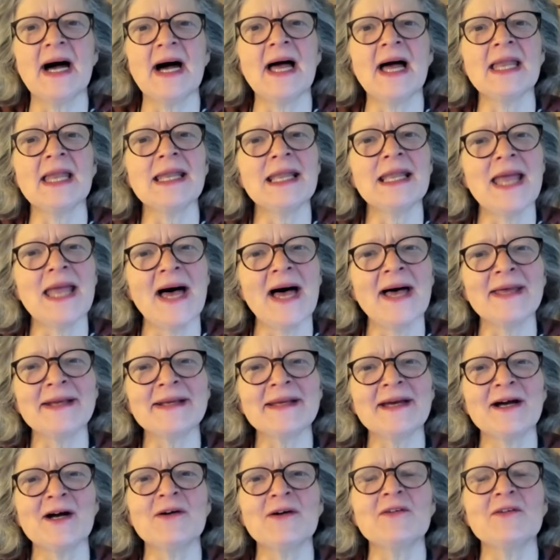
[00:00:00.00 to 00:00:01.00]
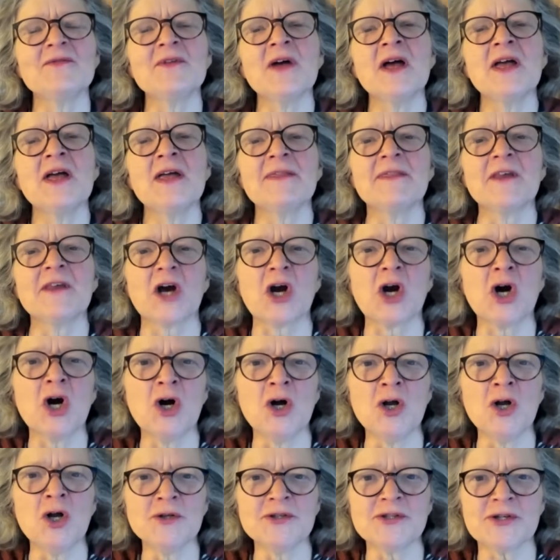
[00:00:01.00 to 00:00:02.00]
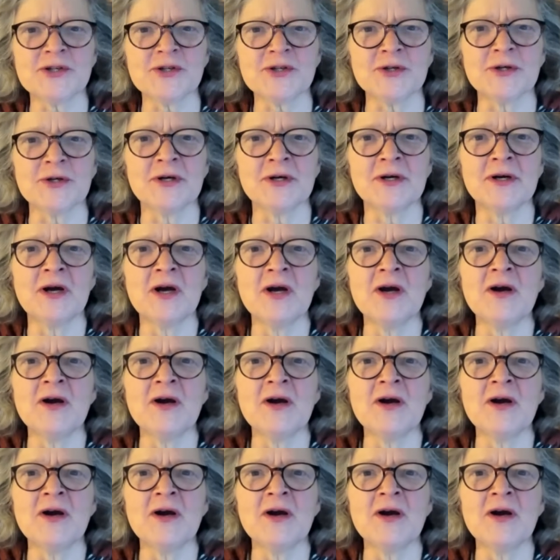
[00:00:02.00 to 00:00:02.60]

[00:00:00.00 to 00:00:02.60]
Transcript: a lot of the culture